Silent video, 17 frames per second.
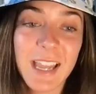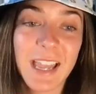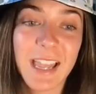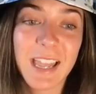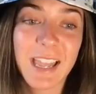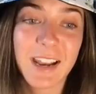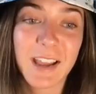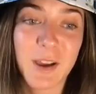
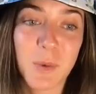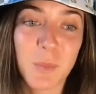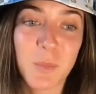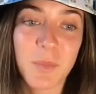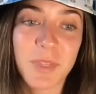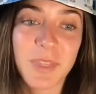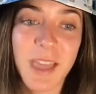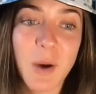
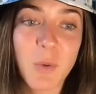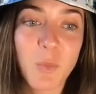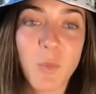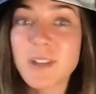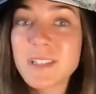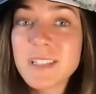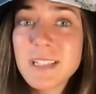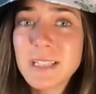And that
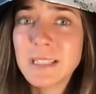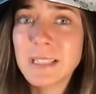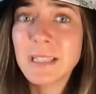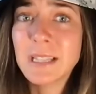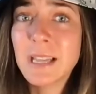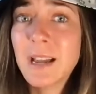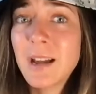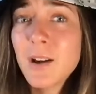wasn't
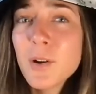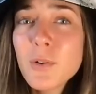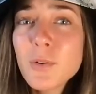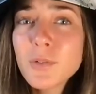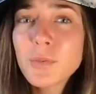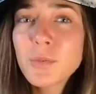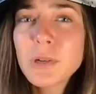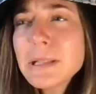
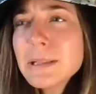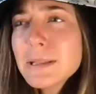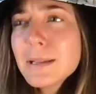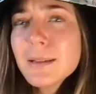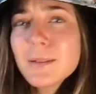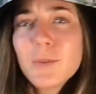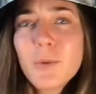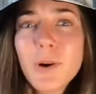allowed
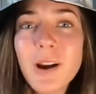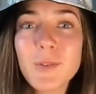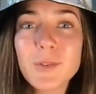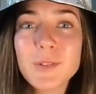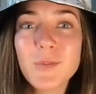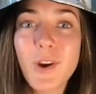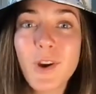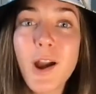really where I
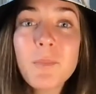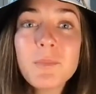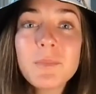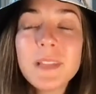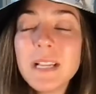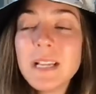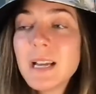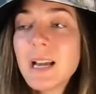was
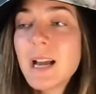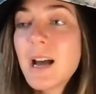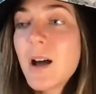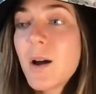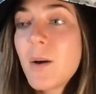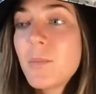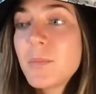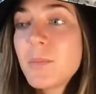
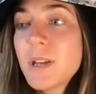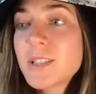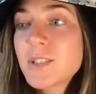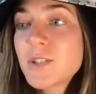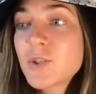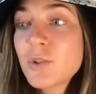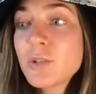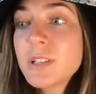from. It
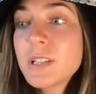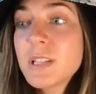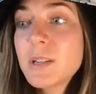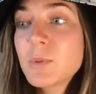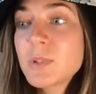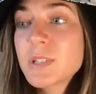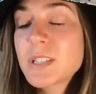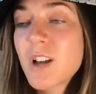
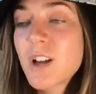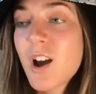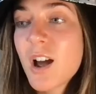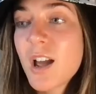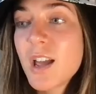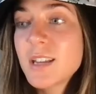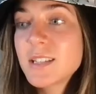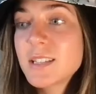certainly was
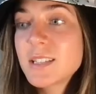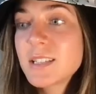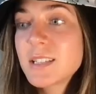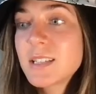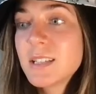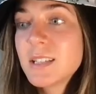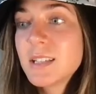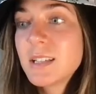not,
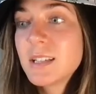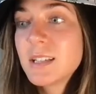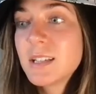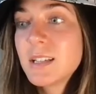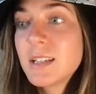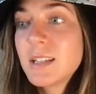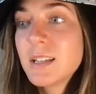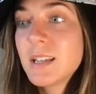
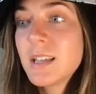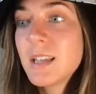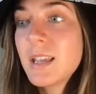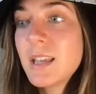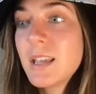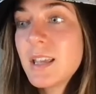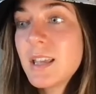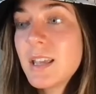
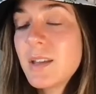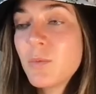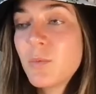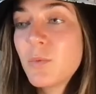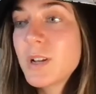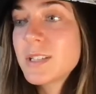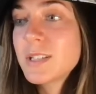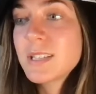
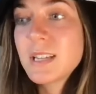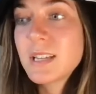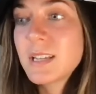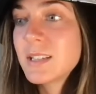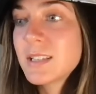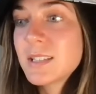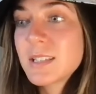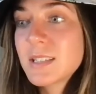it
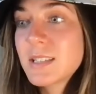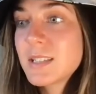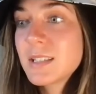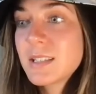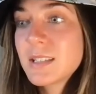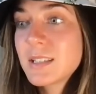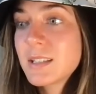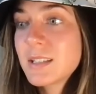wasn't
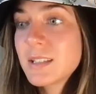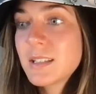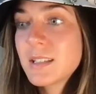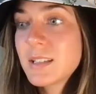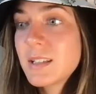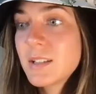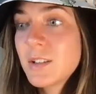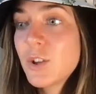
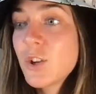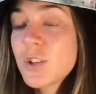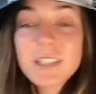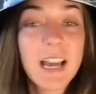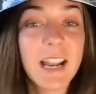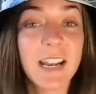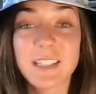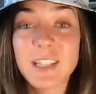
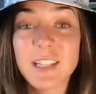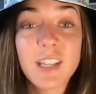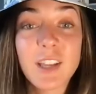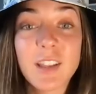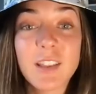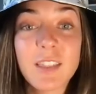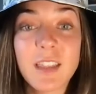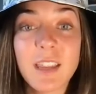looked at as a
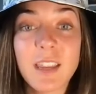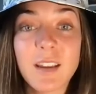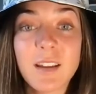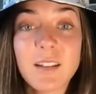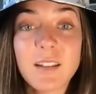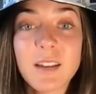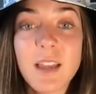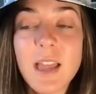good
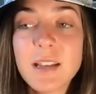thing.